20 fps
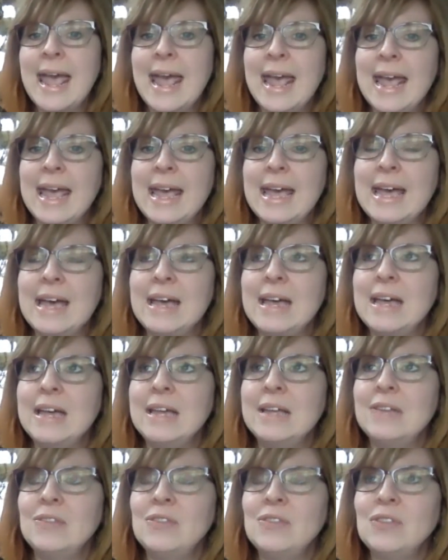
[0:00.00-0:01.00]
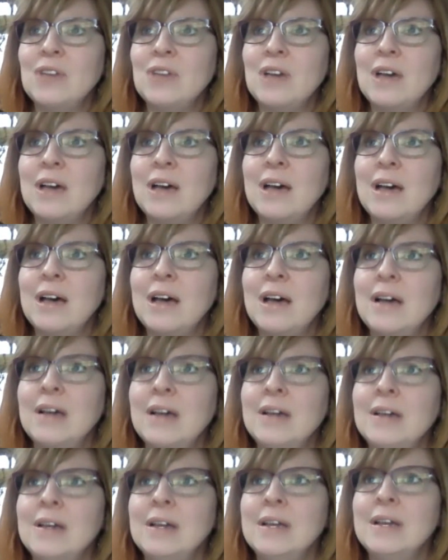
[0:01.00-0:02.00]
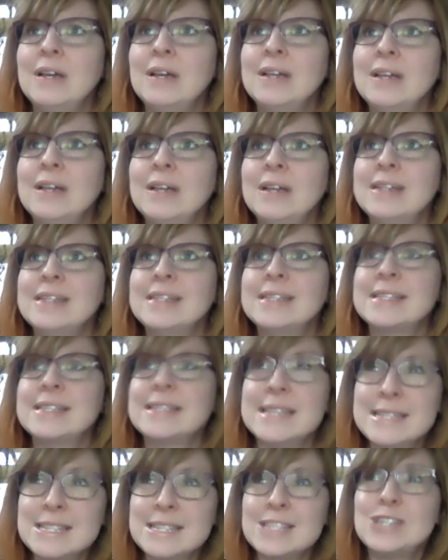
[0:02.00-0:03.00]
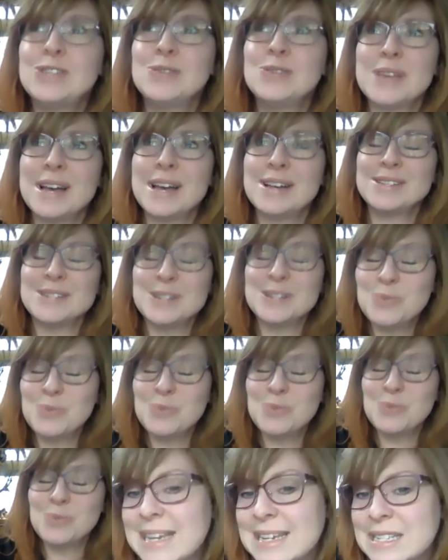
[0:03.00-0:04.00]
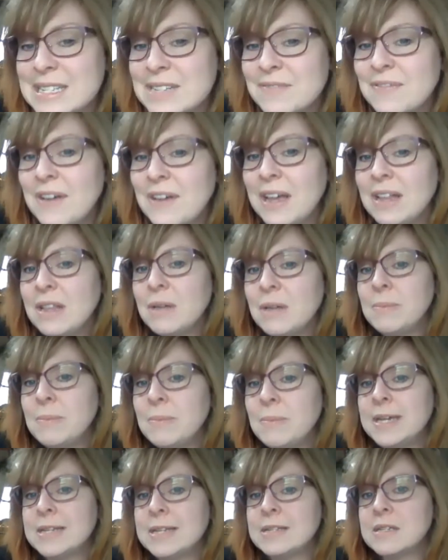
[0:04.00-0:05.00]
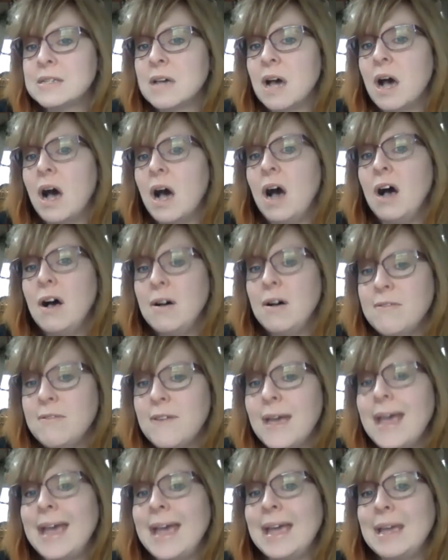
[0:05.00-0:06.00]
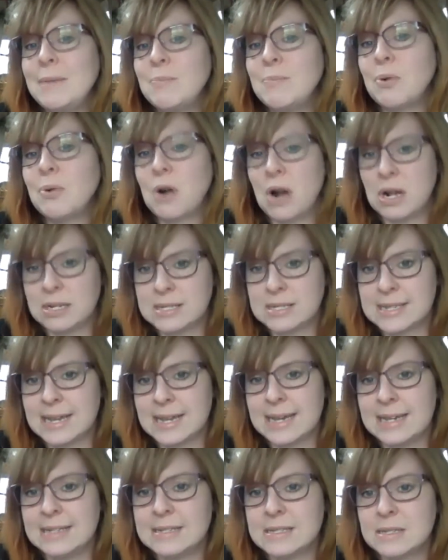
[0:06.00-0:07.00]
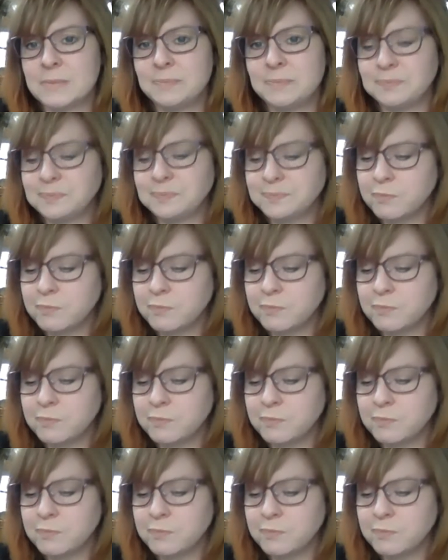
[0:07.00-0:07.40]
And since 2012, we've been in development of a process,